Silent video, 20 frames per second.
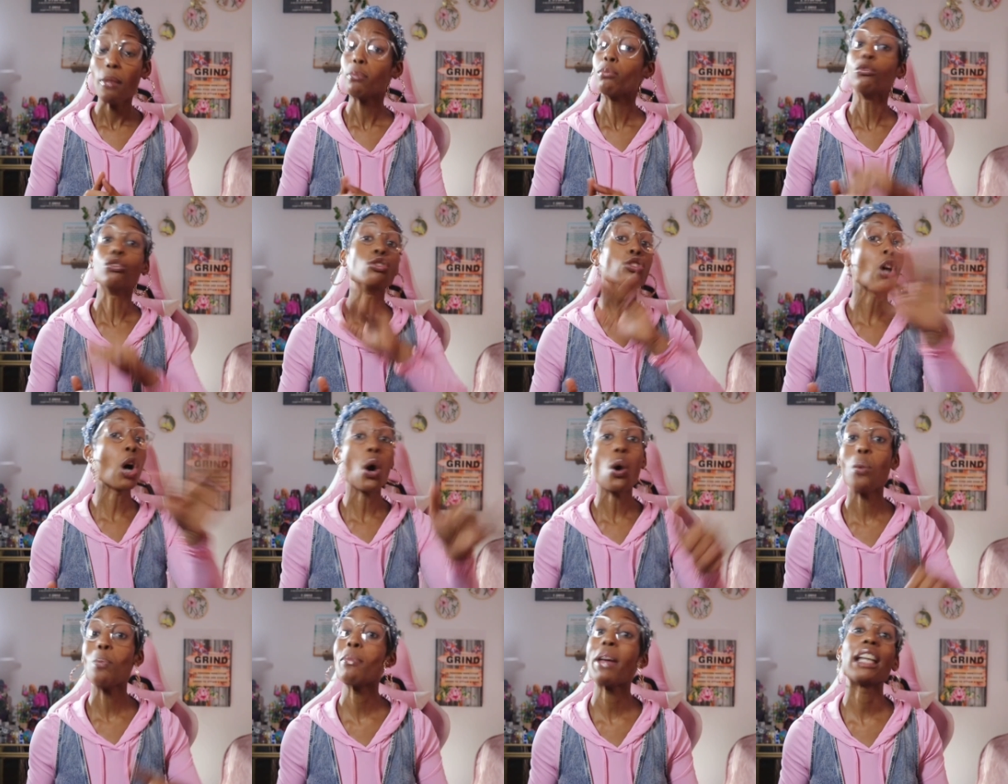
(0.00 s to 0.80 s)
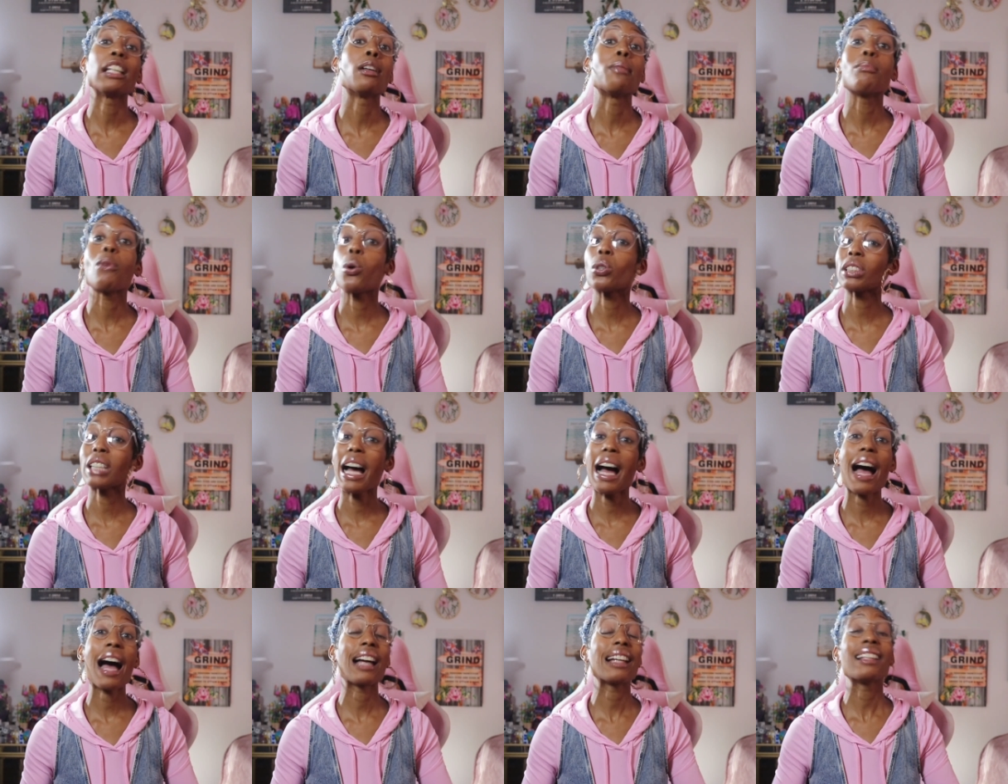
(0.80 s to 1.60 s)
no, may the Most
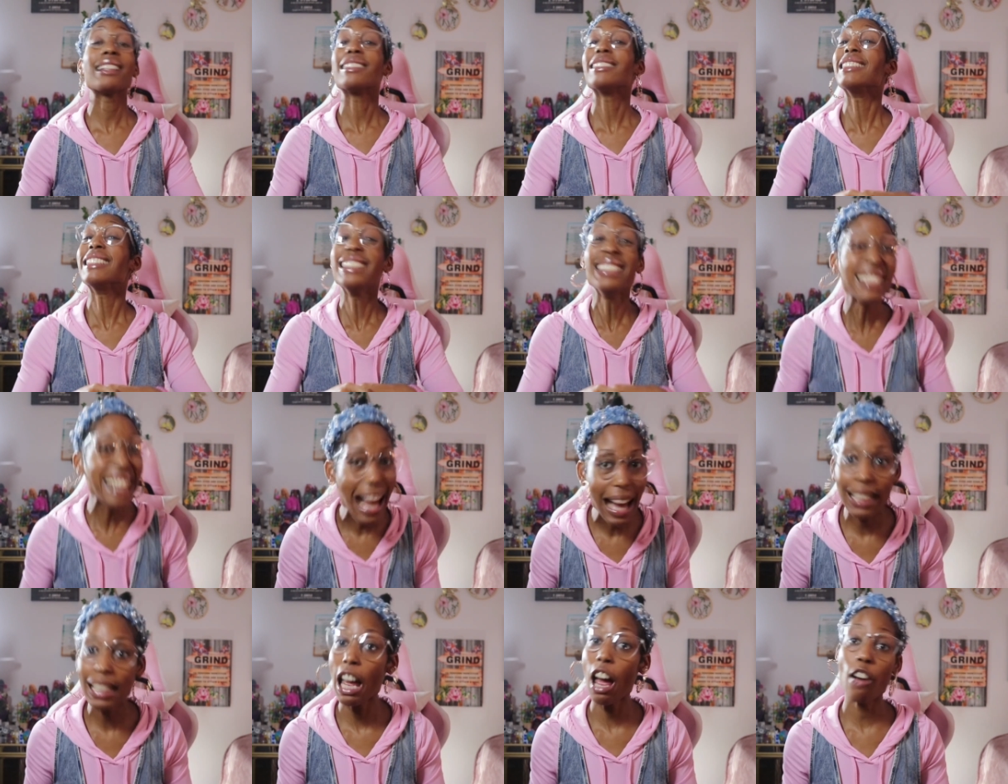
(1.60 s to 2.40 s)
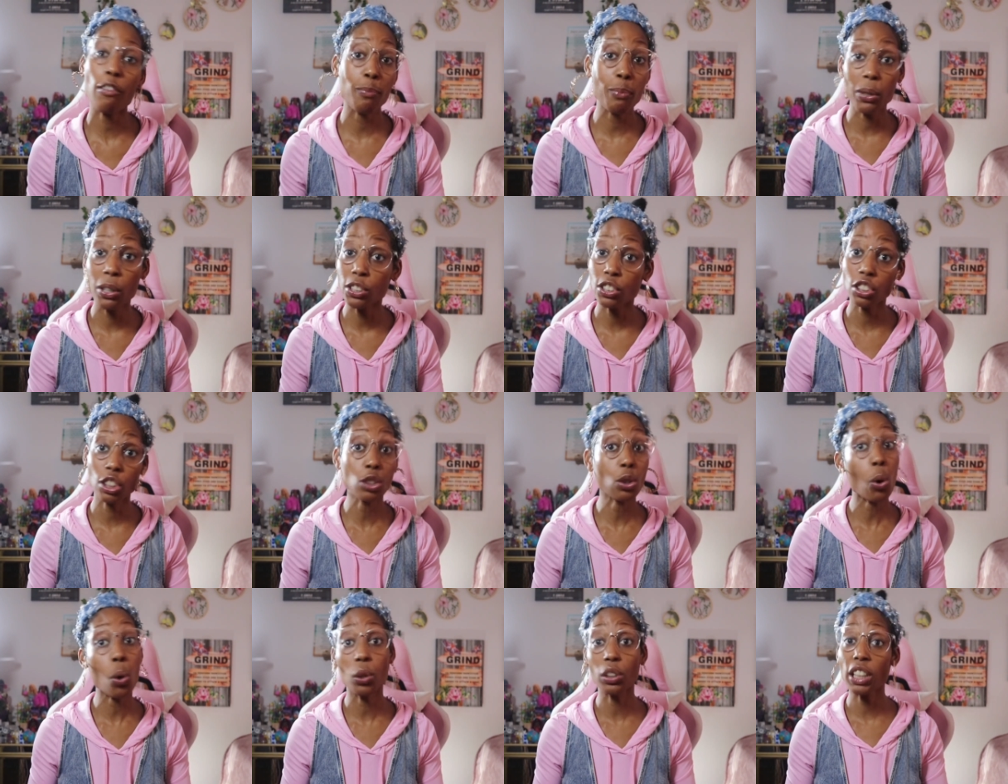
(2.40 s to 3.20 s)
High not have
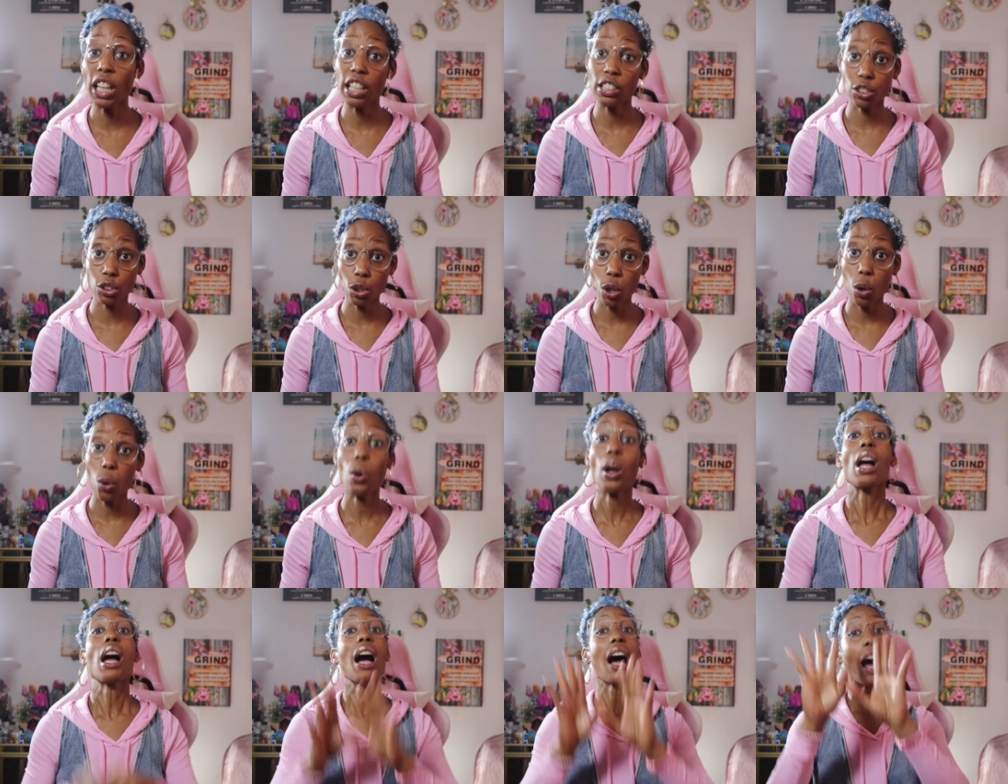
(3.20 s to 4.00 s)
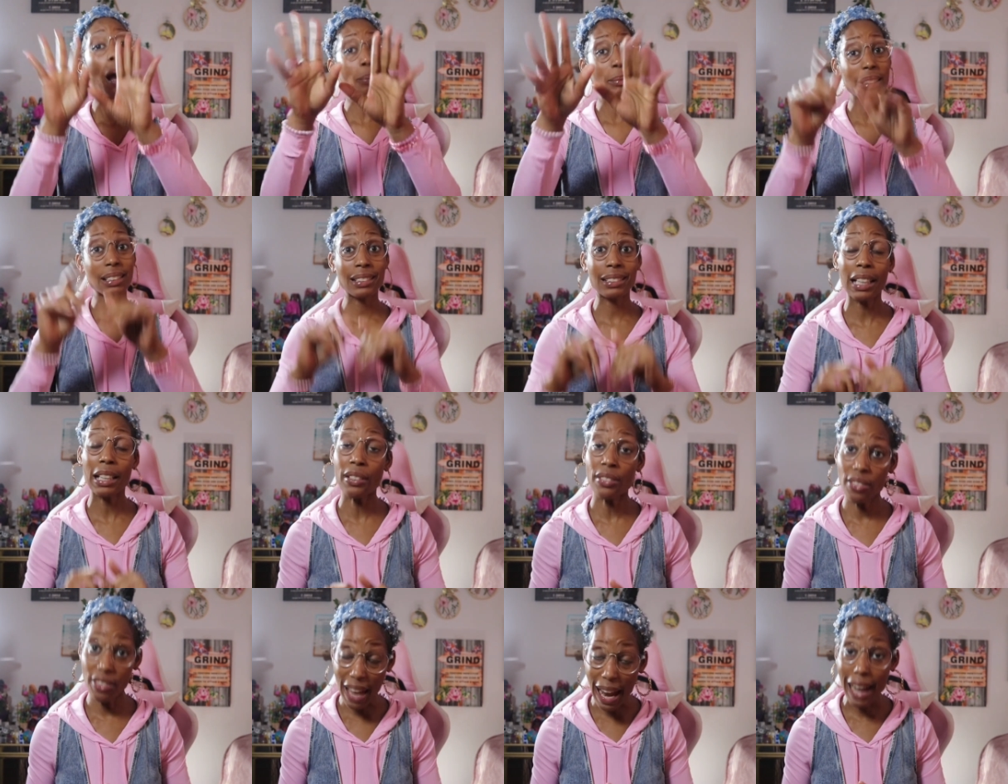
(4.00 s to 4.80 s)
mercy on their soul. I'm going to
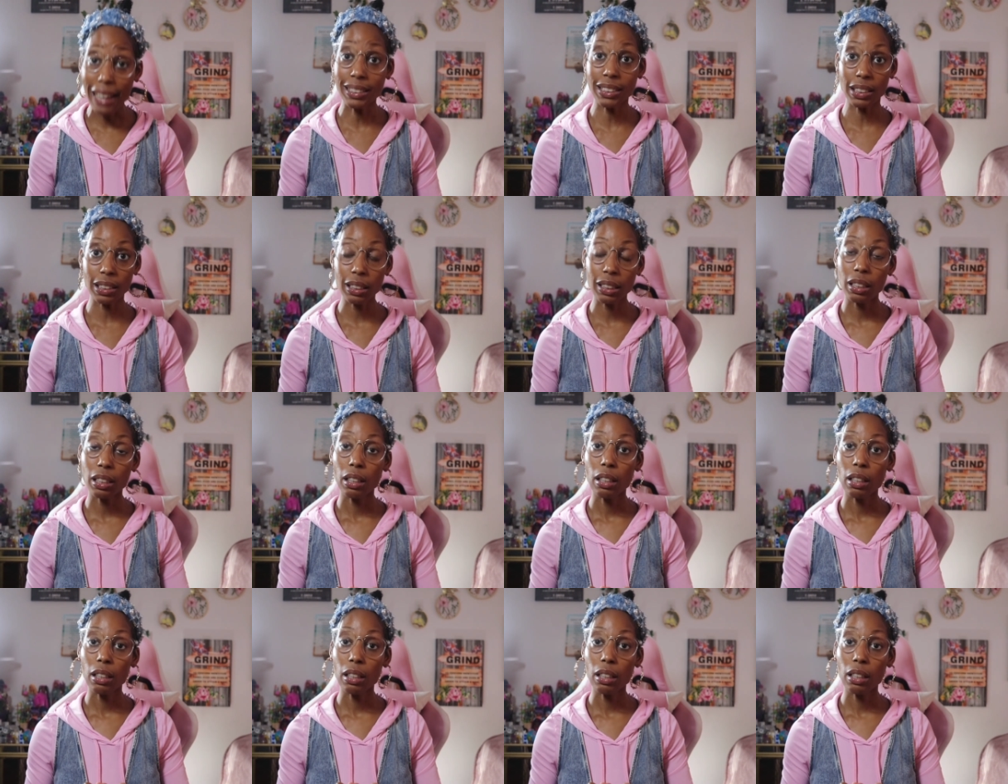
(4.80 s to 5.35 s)
say that.